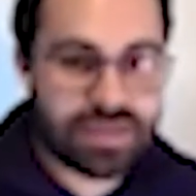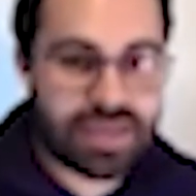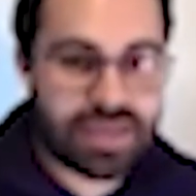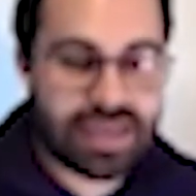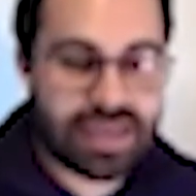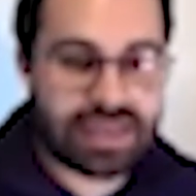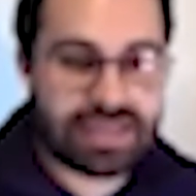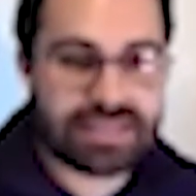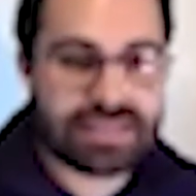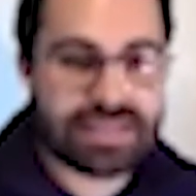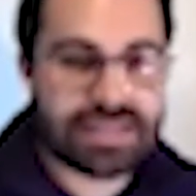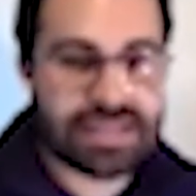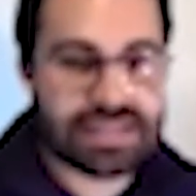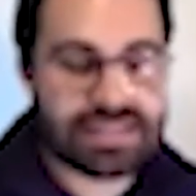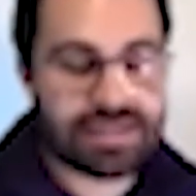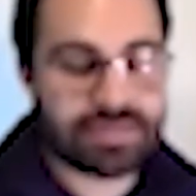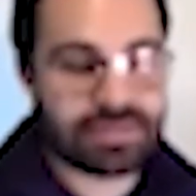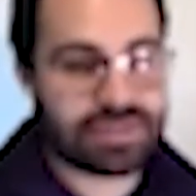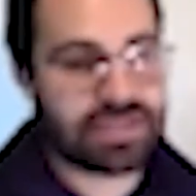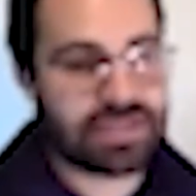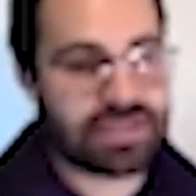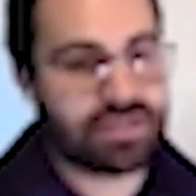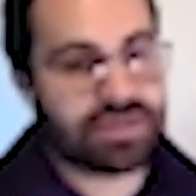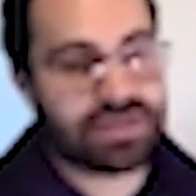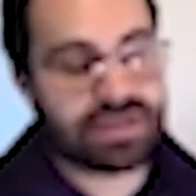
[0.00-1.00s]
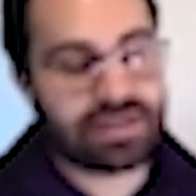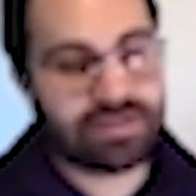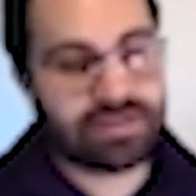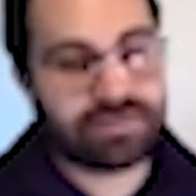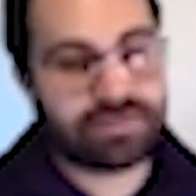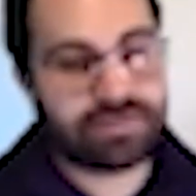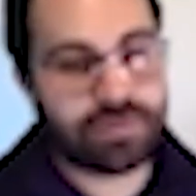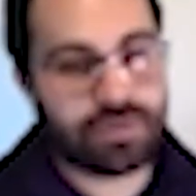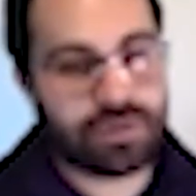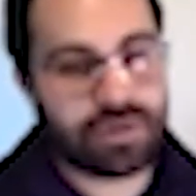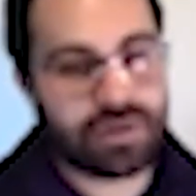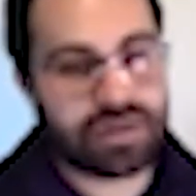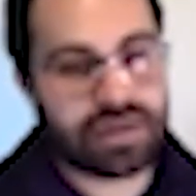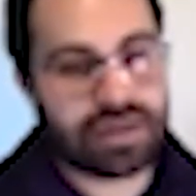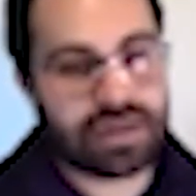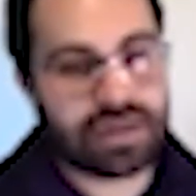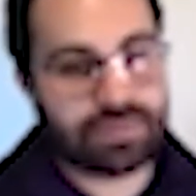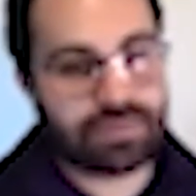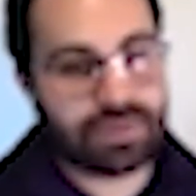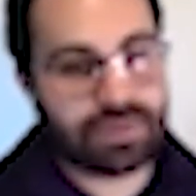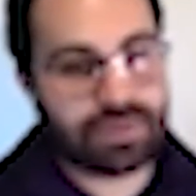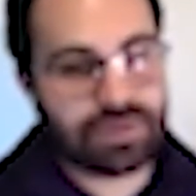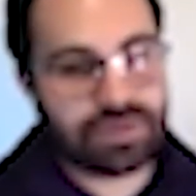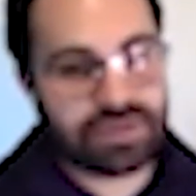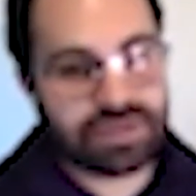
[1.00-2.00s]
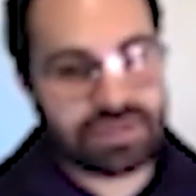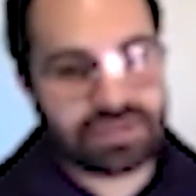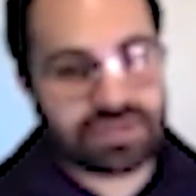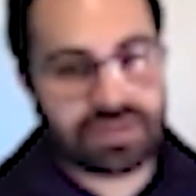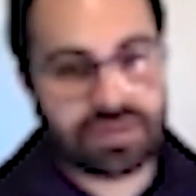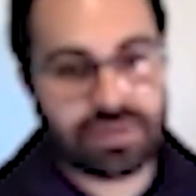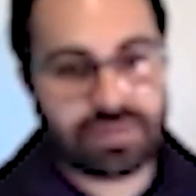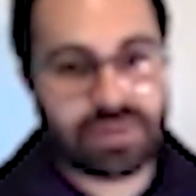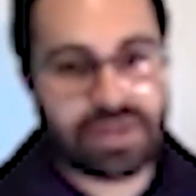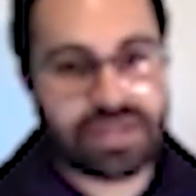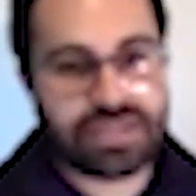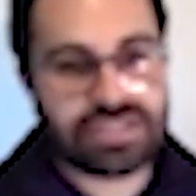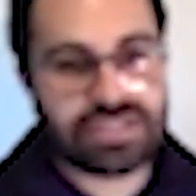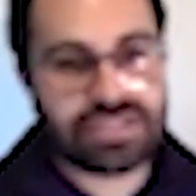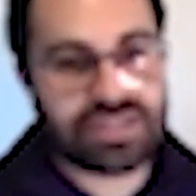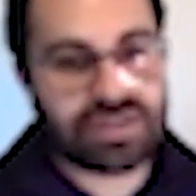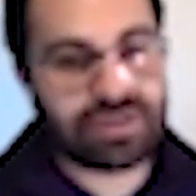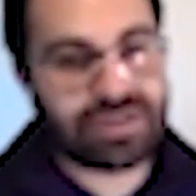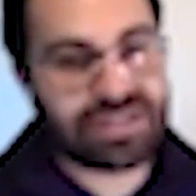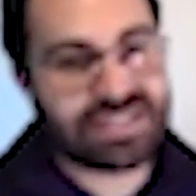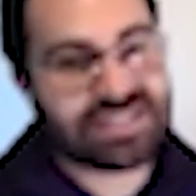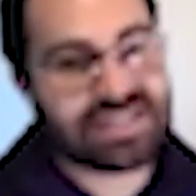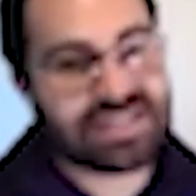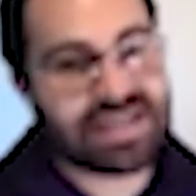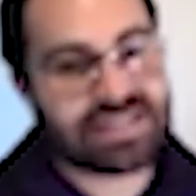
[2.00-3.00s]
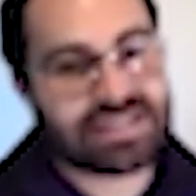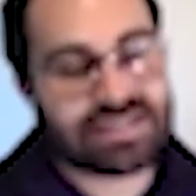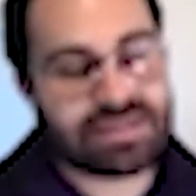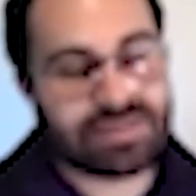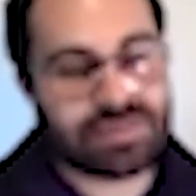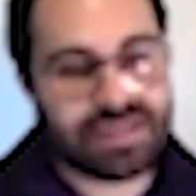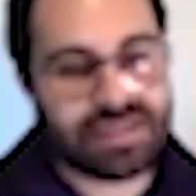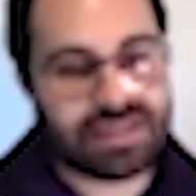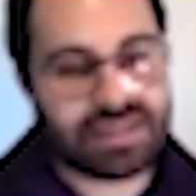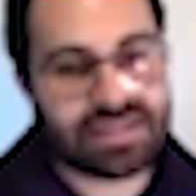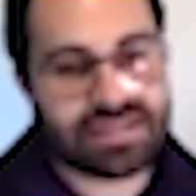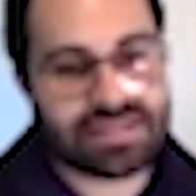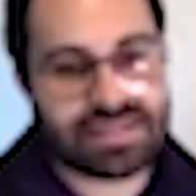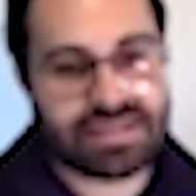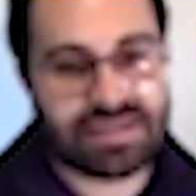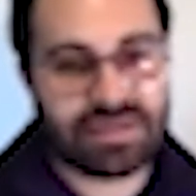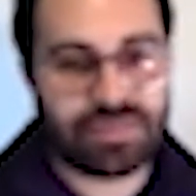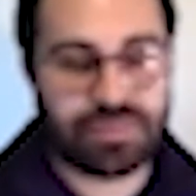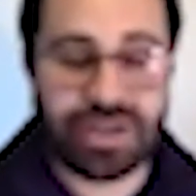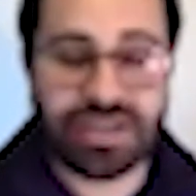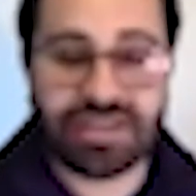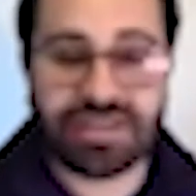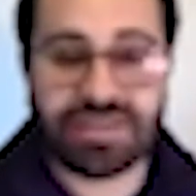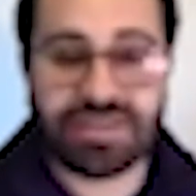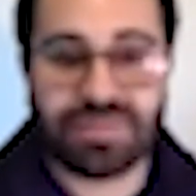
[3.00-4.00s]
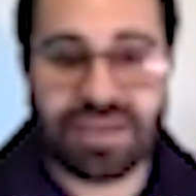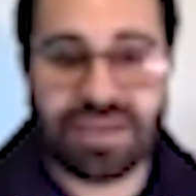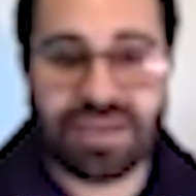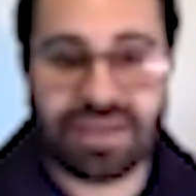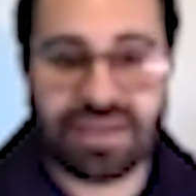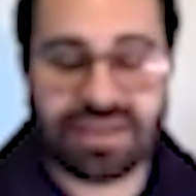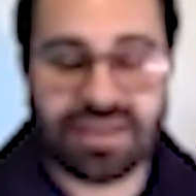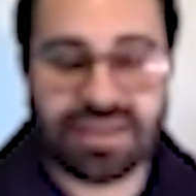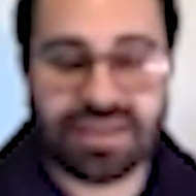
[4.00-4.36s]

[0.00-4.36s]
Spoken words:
And is that something you can afford and build into your budget, or is that something that's going to break the bank?